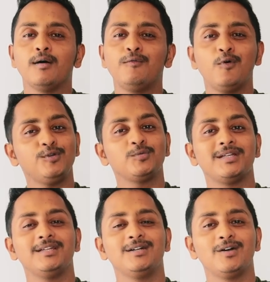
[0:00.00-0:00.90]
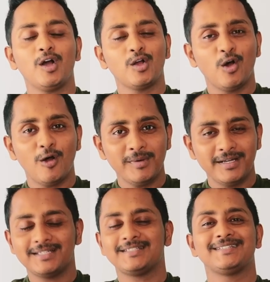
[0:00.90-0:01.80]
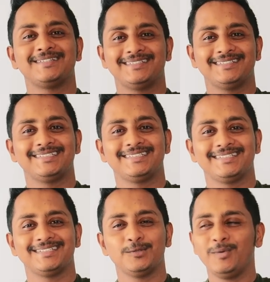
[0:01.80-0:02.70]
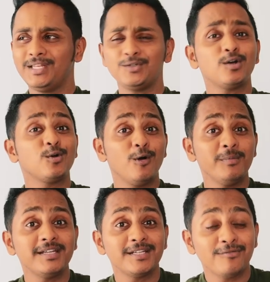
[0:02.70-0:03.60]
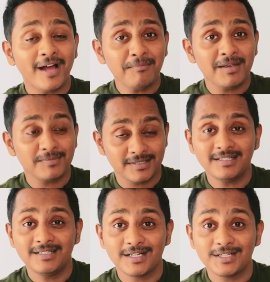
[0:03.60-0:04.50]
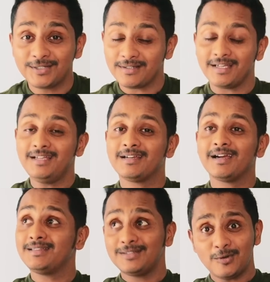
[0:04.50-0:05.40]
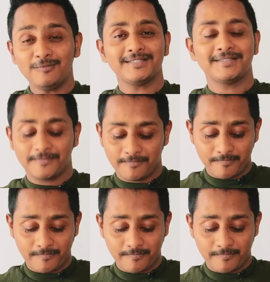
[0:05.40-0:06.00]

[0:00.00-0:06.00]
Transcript: Fourth one, accommodate. We need to accommodate five people today in this office.